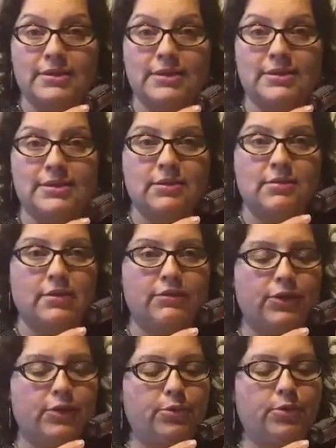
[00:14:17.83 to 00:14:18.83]
So if
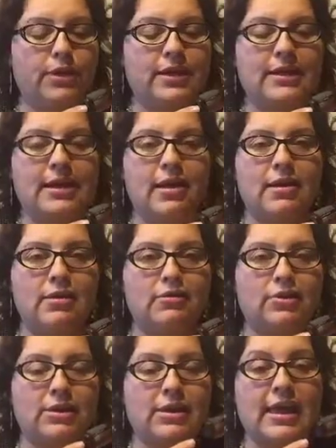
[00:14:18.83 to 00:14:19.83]
you're working out and you
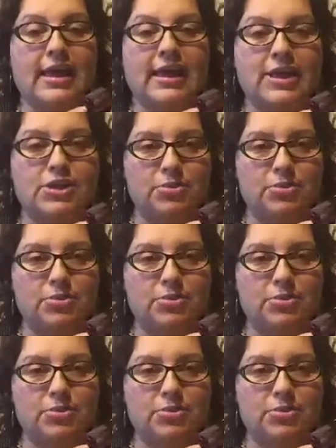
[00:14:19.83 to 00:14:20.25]
feel like you can't catch